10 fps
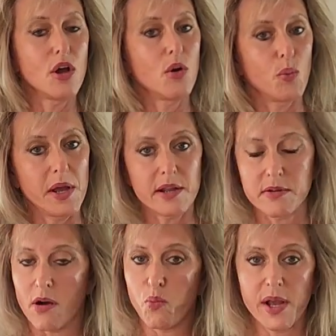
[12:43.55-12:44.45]
we
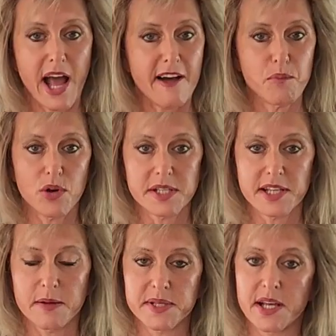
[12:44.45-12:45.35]
have more
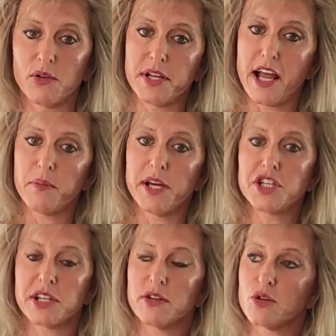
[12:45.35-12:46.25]
stem cell damage
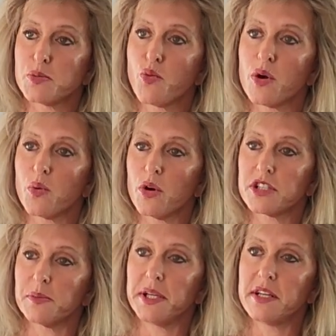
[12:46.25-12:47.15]
and there's more work
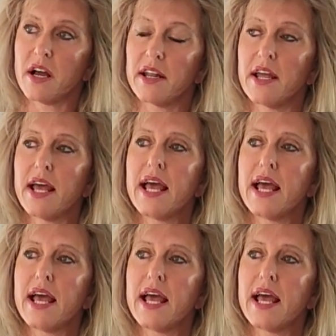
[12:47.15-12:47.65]
to be done.